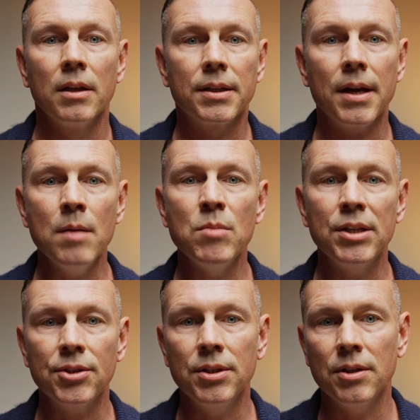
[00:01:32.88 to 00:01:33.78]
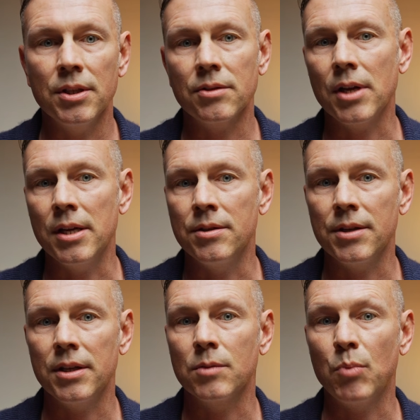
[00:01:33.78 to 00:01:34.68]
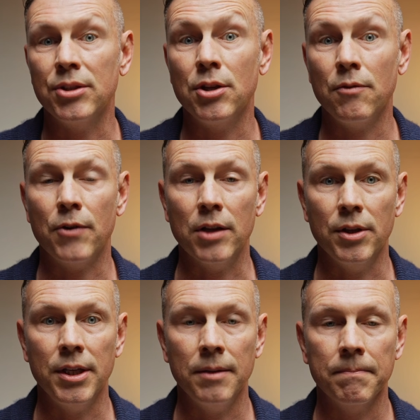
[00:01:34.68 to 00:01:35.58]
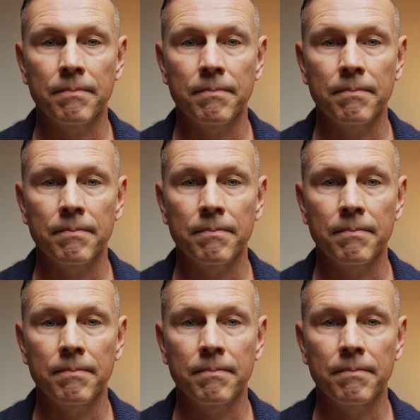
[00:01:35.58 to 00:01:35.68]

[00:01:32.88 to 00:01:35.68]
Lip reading: Did I mention this lens is budget friendly?